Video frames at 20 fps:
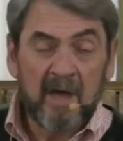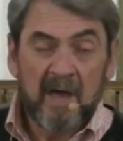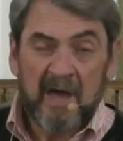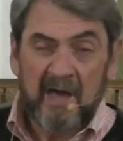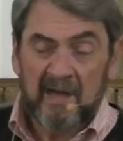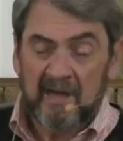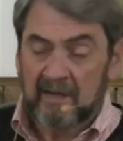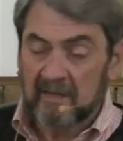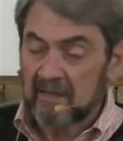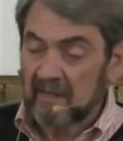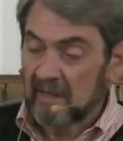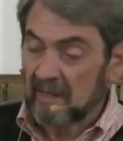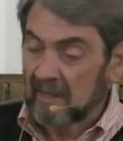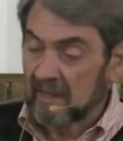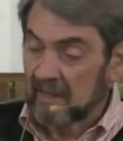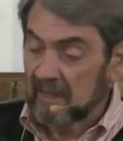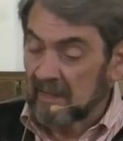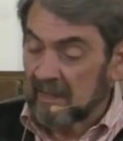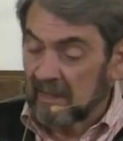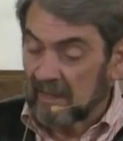And
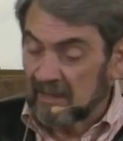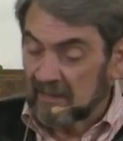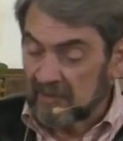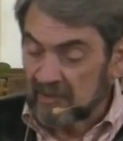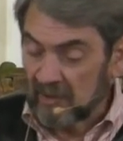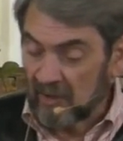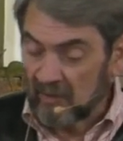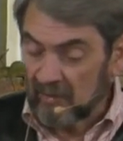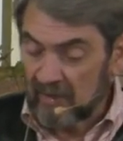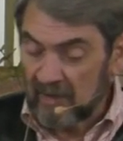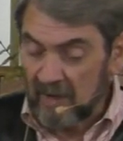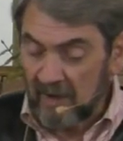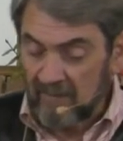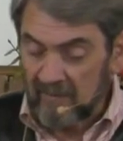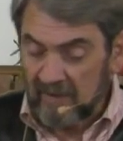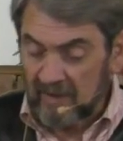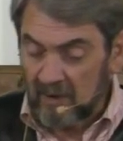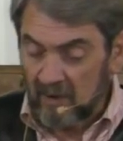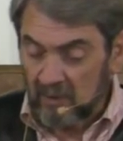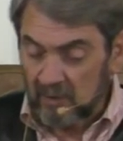uh, so the
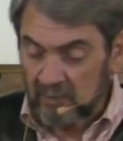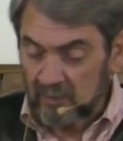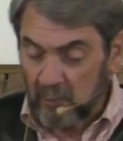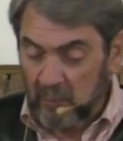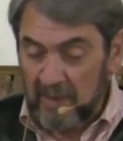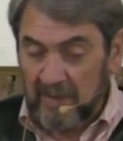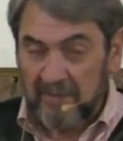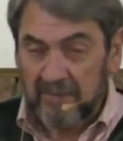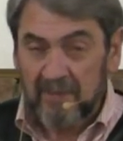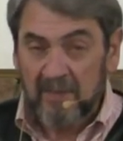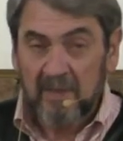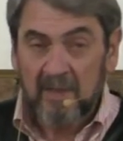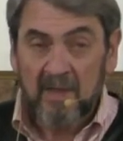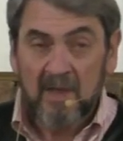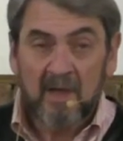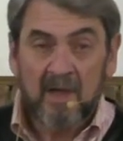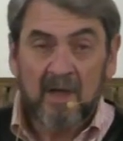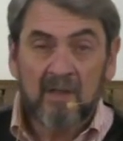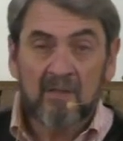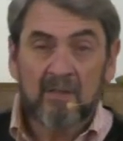covenant goes with
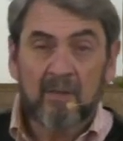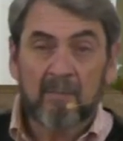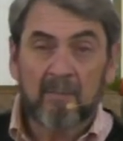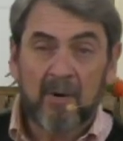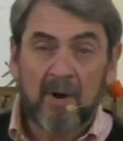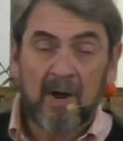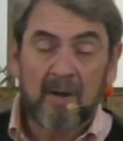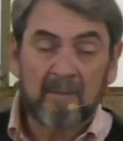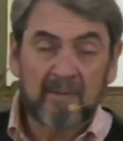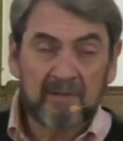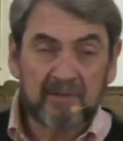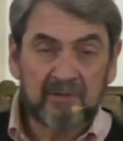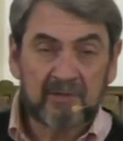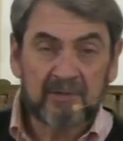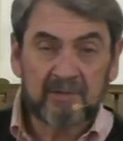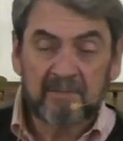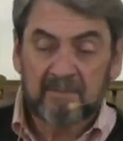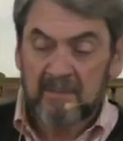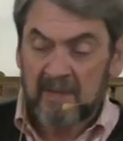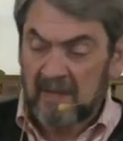the
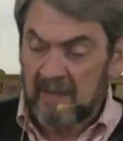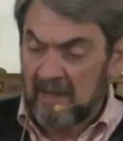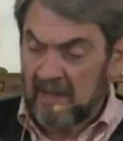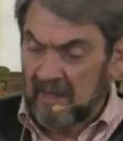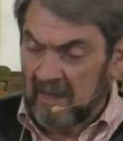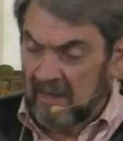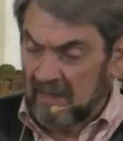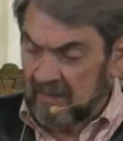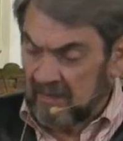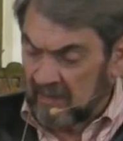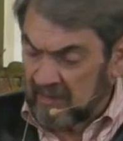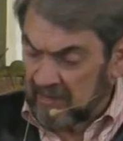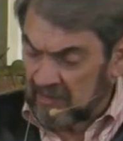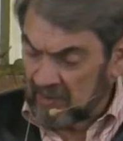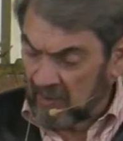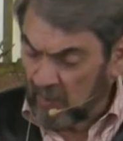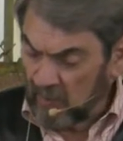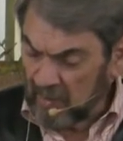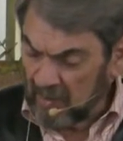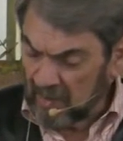promise.
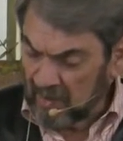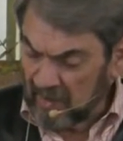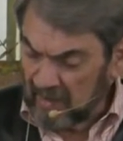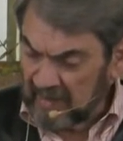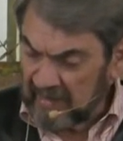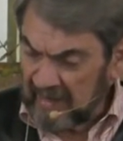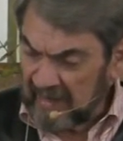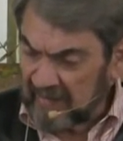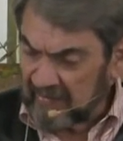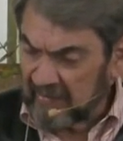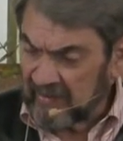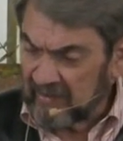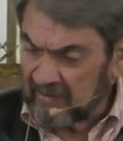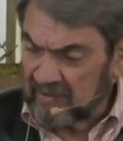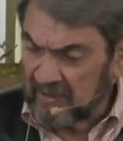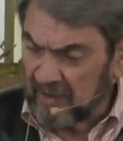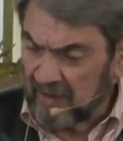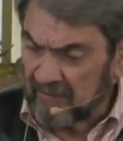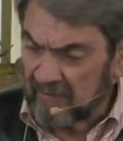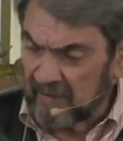So we're going to look at these
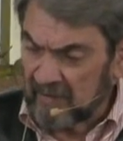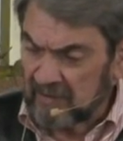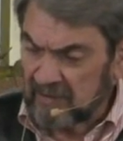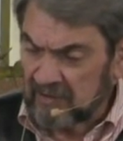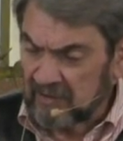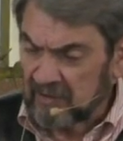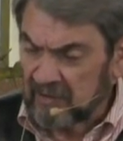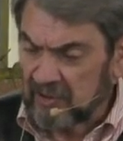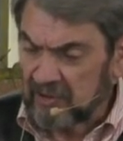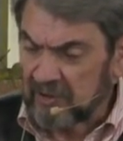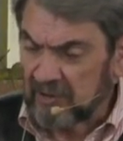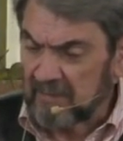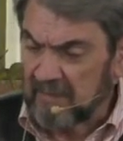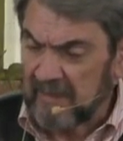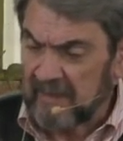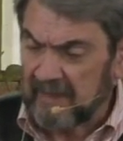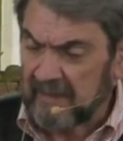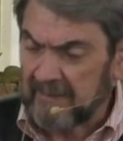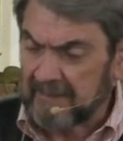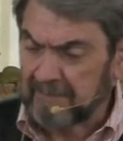covenants in just a
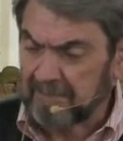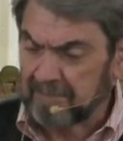minute.